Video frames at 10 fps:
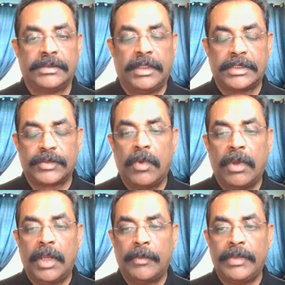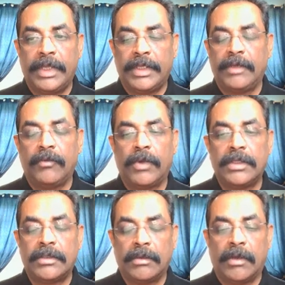A small update in
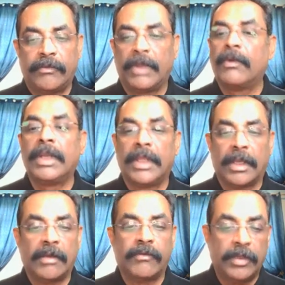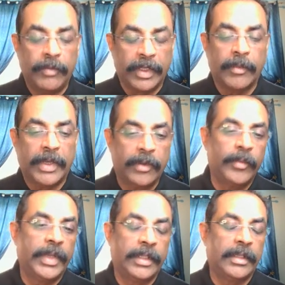one row of a 1 gigabyte file become
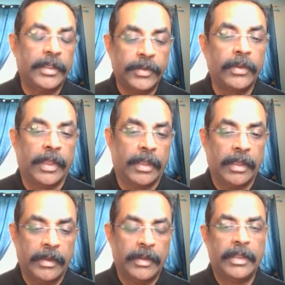automatically 2 gigabyte